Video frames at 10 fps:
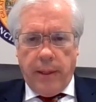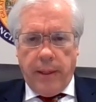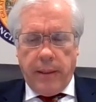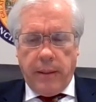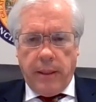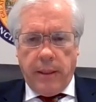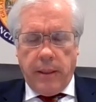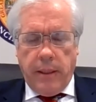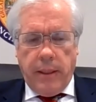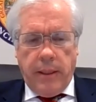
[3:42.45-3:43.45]
And
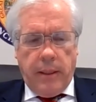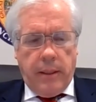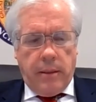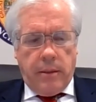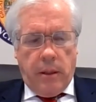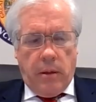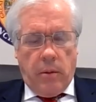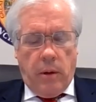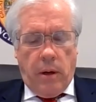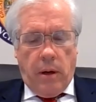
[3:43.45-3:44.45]

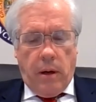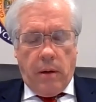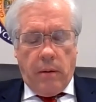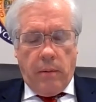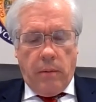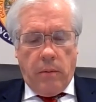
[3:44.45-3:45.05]
so our